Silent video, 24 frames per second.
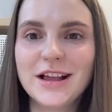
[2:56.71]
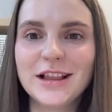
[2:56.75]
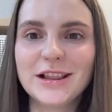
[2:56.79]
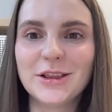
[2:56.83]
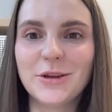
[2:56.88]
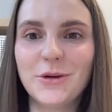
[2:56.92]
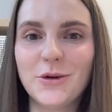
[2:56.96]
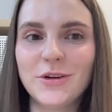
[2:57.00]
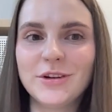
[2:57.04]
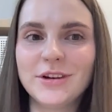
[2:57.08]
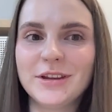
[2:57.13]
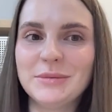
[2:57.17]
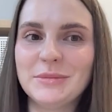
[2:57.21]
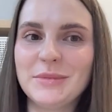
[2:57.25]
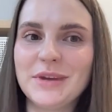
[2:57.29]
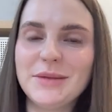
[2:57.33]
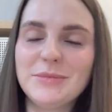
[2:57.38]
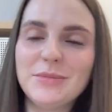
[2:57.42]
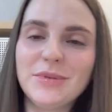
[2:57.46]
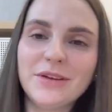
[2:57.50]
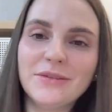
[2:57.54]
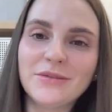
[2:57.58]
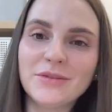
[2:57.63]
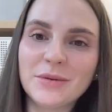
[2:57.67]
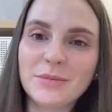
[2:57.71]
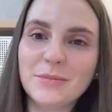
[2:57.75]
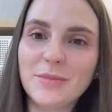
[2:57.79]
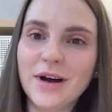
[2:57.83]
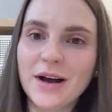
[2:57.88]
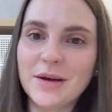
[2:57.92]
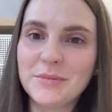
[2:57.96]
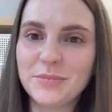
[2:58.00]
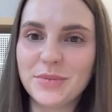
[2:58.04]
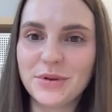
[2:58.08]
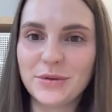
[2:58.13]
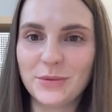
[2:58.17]
long and maybe even
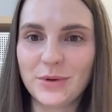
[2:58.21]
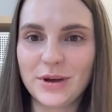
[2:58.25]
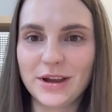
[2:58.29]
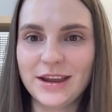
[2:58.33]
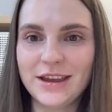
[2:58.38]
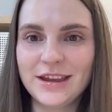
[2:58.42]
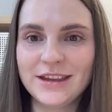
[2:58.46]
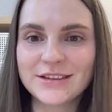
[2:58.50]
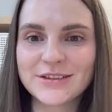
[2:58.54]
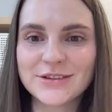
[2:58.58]
bumpy way.